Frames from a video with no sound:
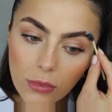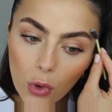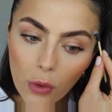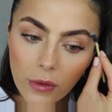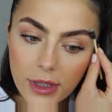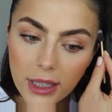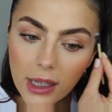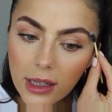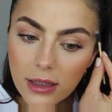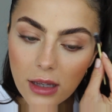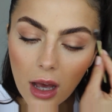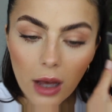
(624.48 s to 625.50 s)
Obviously
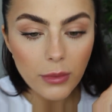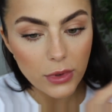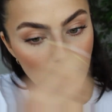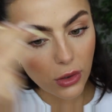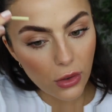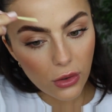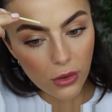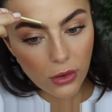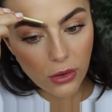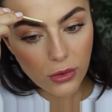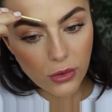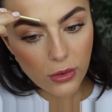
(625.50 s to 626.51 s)
it's up to you.
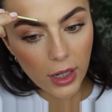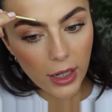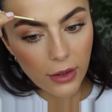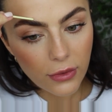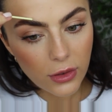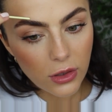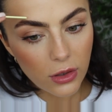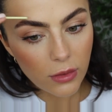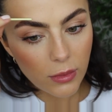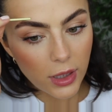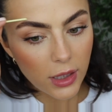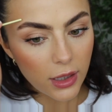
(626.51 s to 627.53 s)
You don't have to do
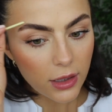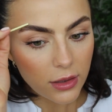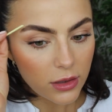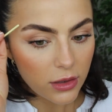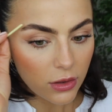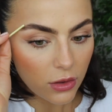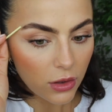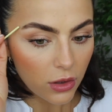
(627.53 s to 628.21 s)
them like this.